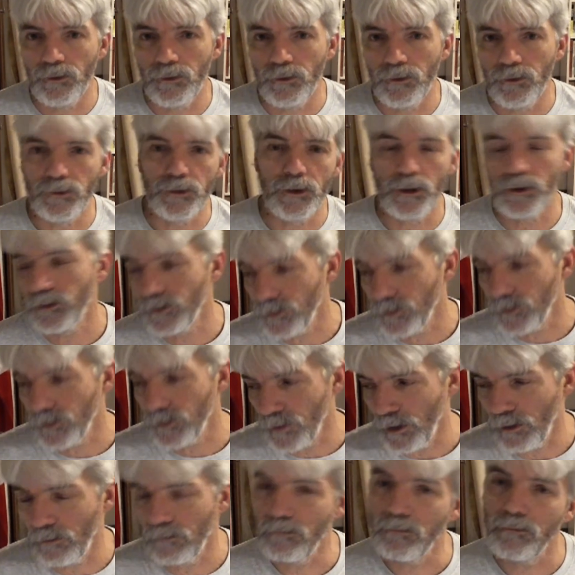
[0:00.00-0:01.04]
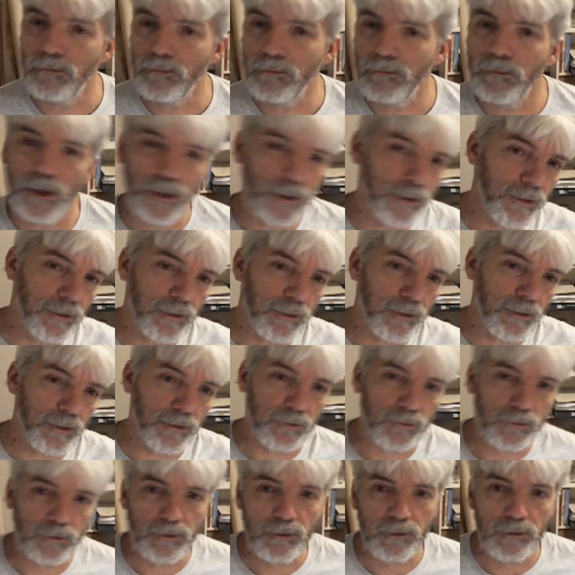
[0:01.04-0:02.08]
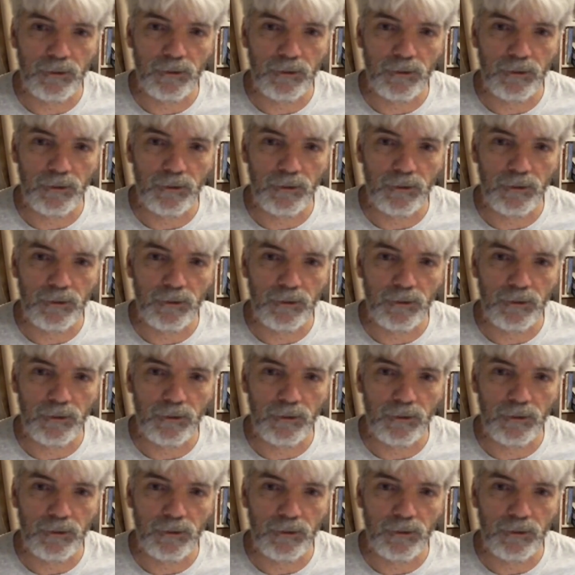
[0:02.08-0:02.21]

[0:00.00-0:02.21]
You judge them by it.